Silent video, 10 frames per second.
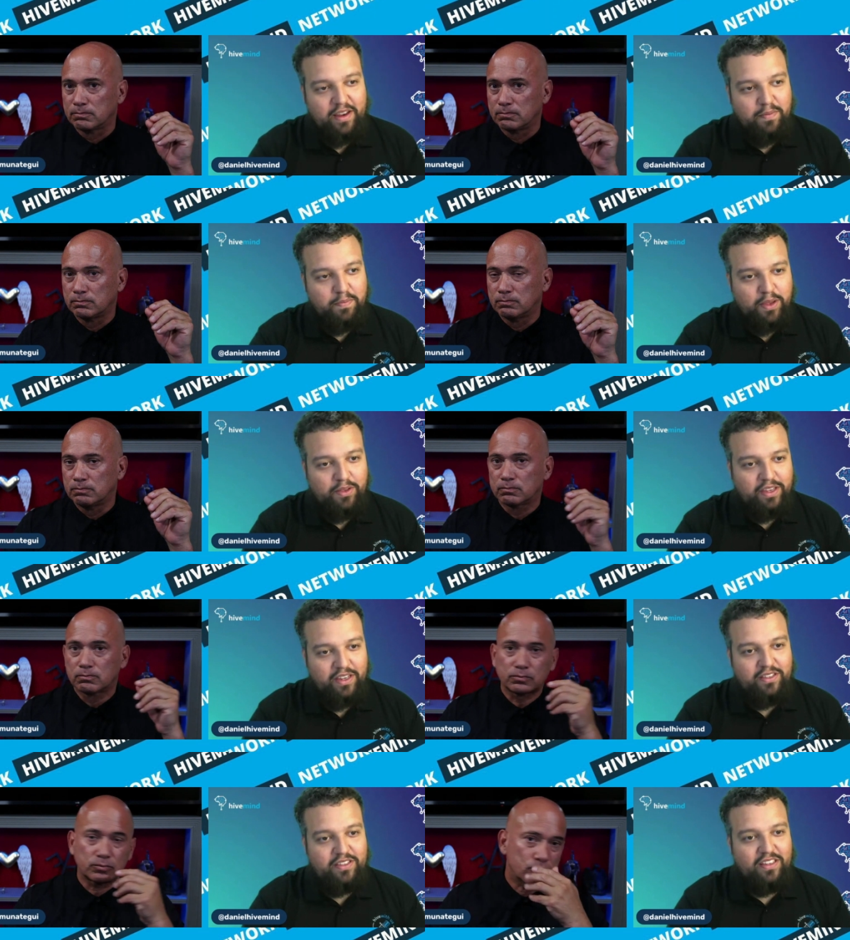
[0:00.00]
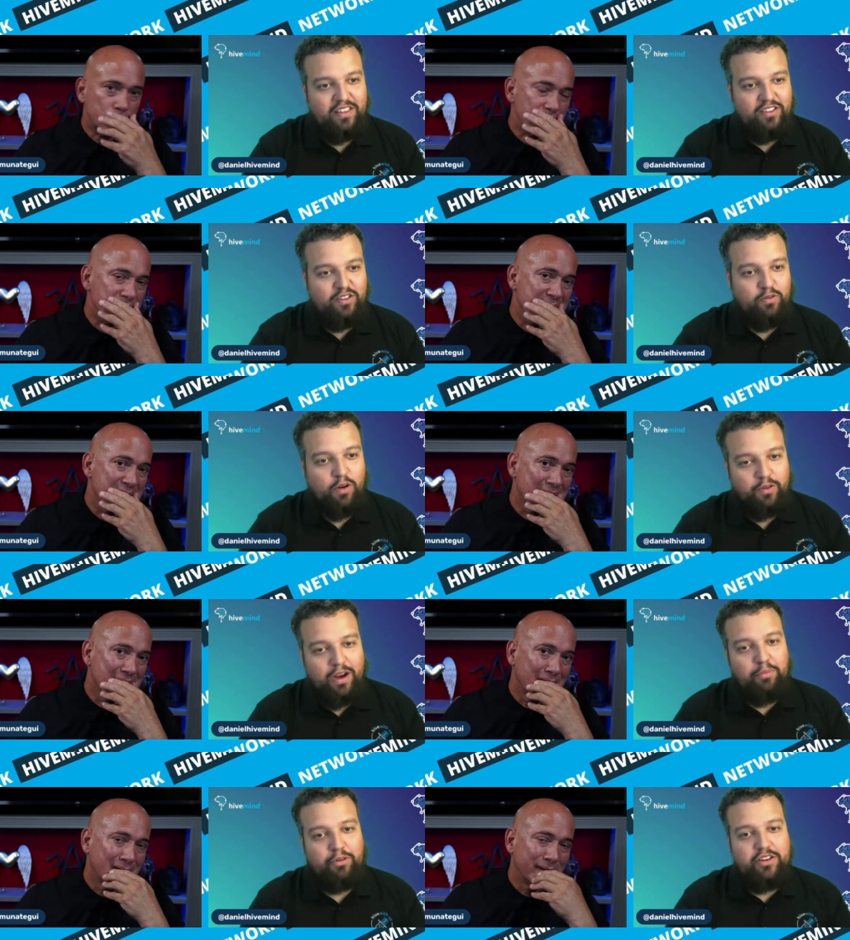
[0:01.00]
Speaker 1: and buildings to grow
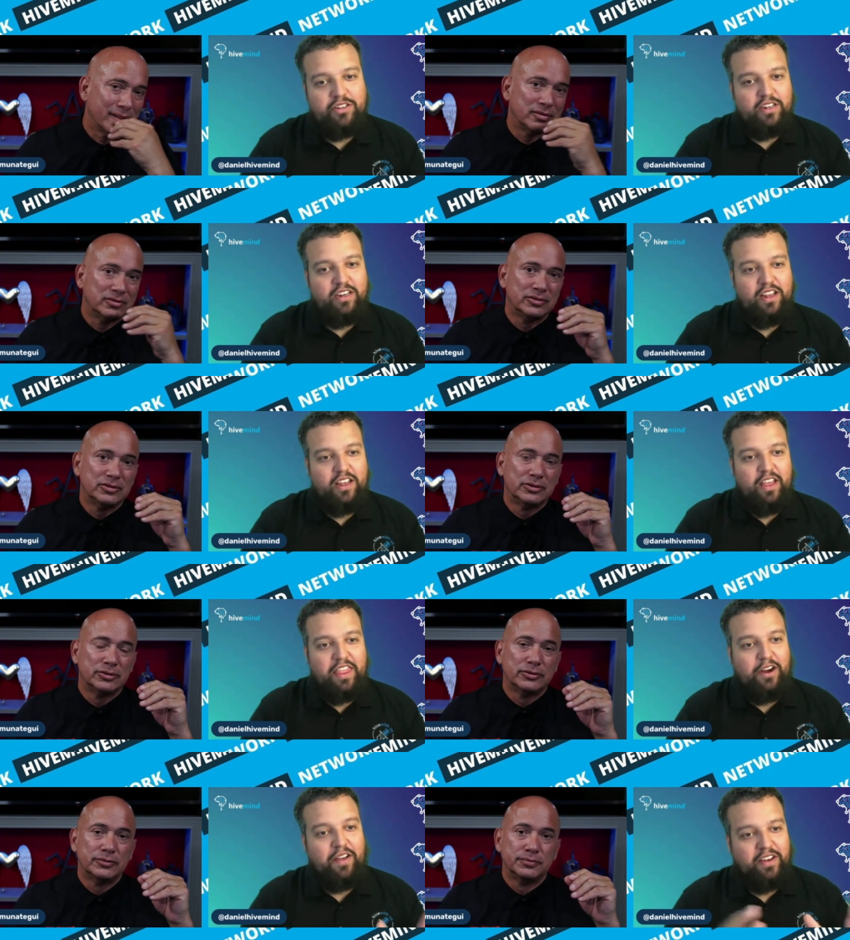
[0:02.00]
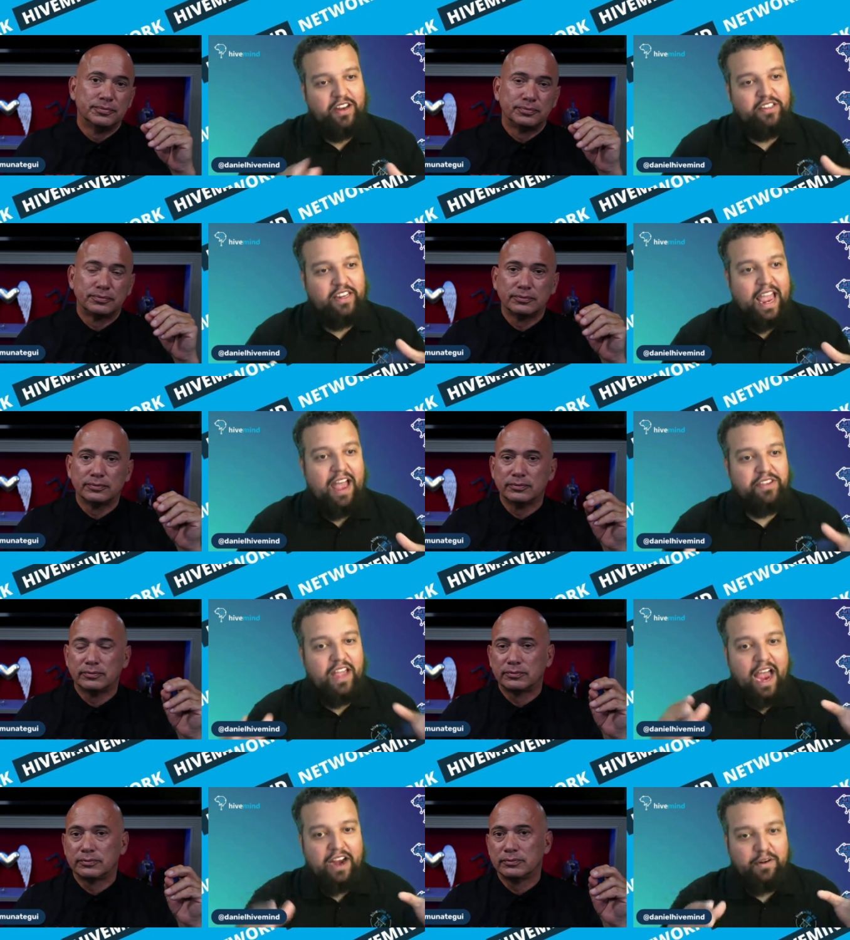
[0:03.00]
their operation, and they don't have to necessarily have
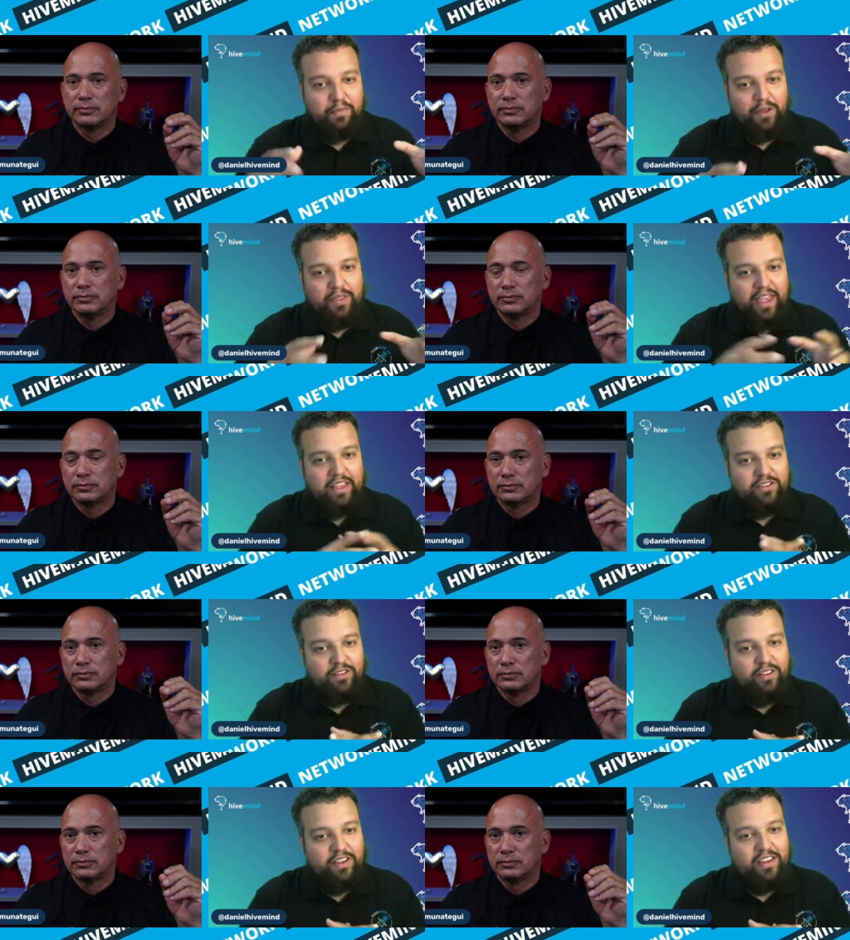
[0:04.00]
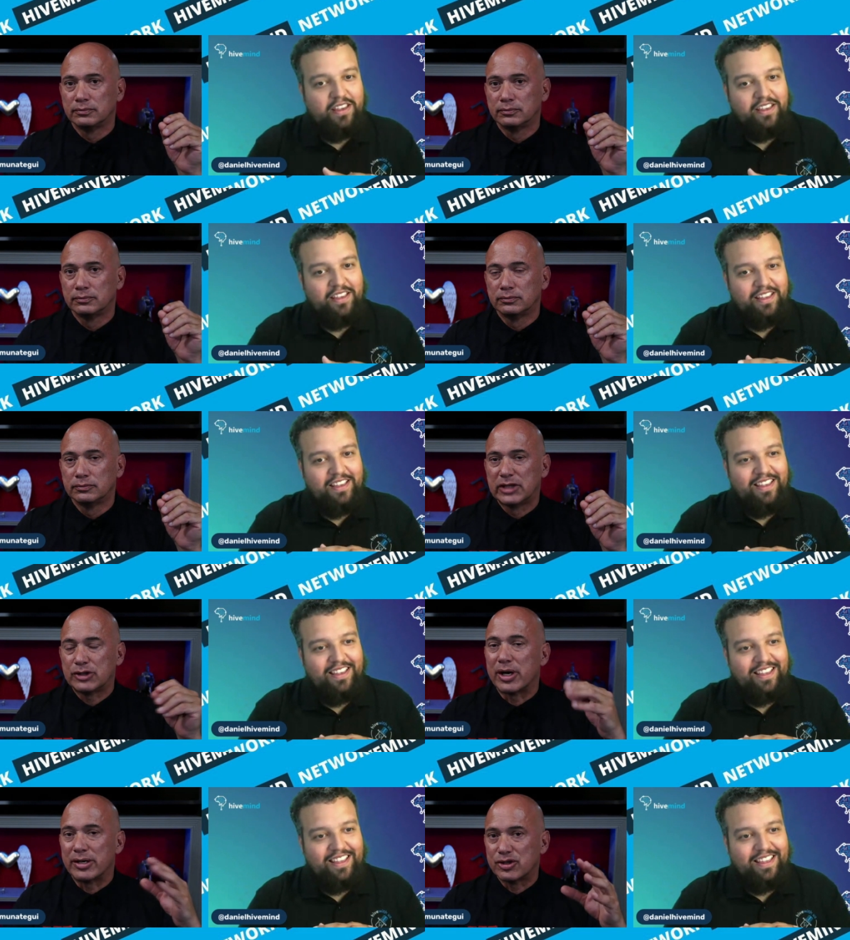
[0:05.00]
to hire and build that internally.
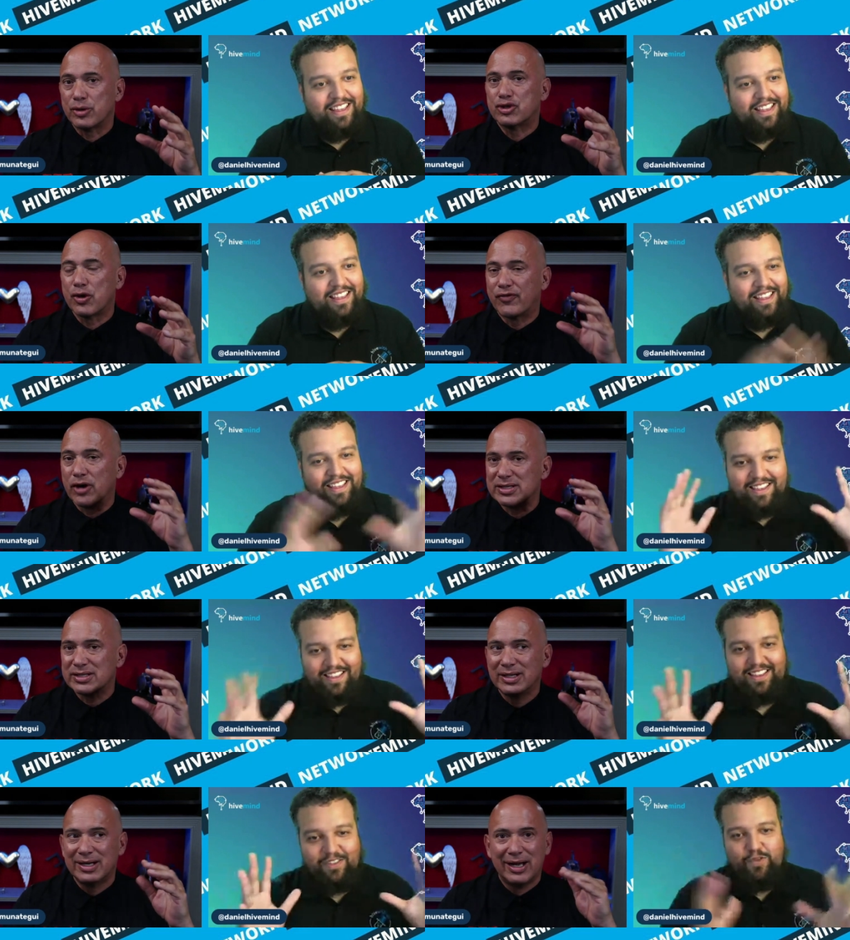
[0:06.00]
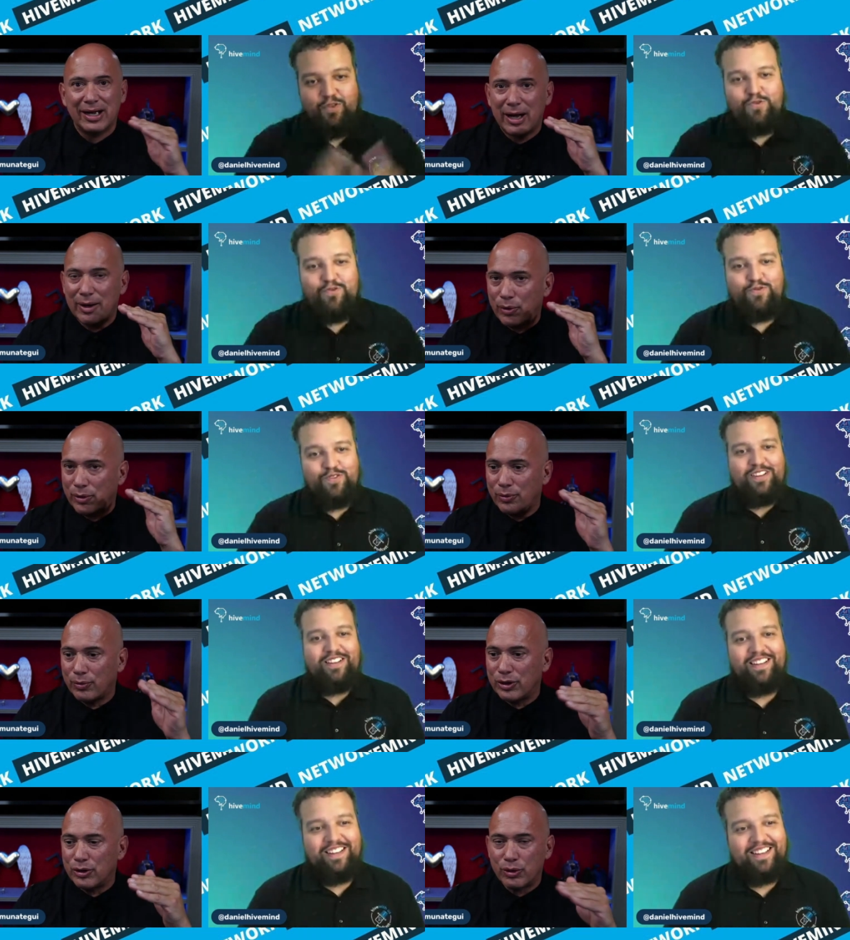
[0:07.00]
Speaker 2: That's right. So so for us, Woo.
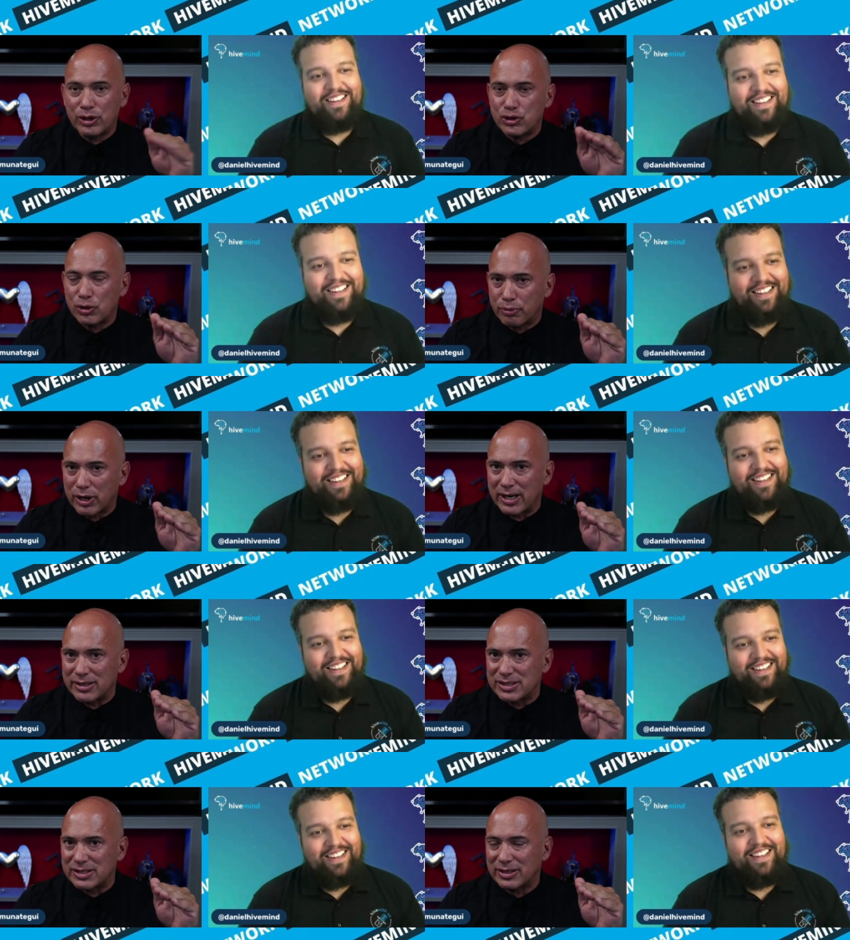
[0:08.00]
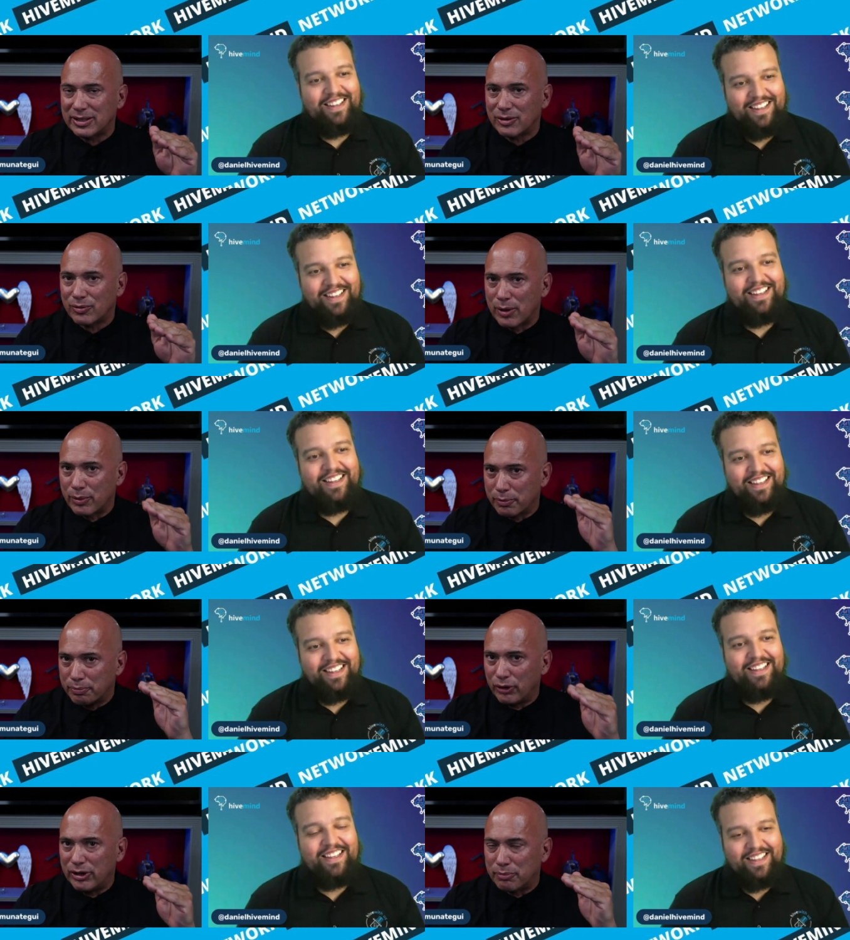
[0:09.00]
when you're when you're doing brands, right? When you're
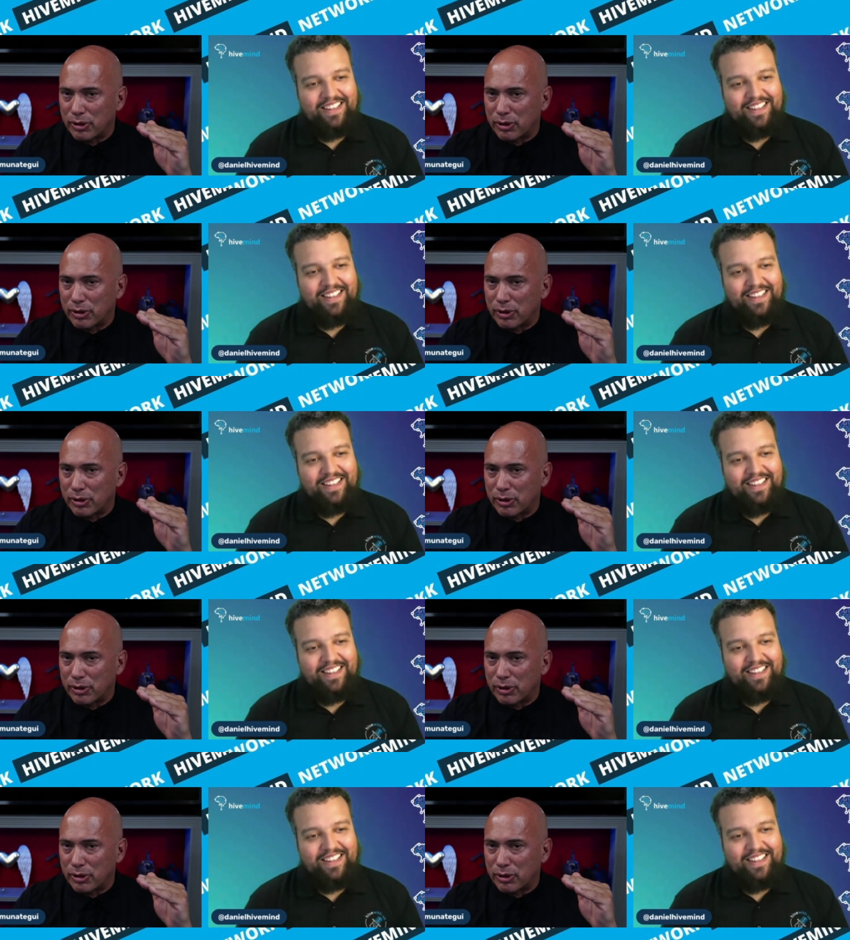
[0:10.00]
building